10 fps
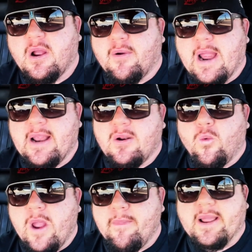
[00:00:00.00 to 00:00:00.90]
all right?
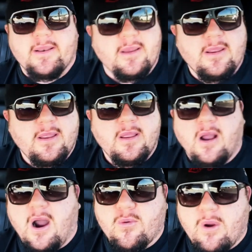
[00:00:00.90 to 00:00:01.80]

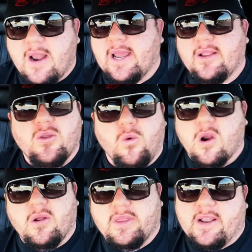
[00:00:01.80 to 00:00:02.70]
Women are running the
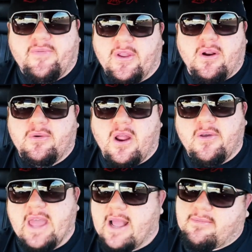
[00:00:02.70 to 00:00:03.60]
world. And if you don't
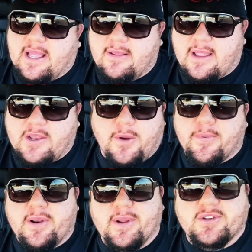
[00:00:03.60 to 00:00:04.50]
know that, then you're
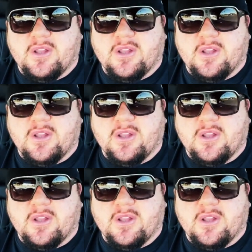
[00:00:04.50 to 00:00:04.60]
pretty much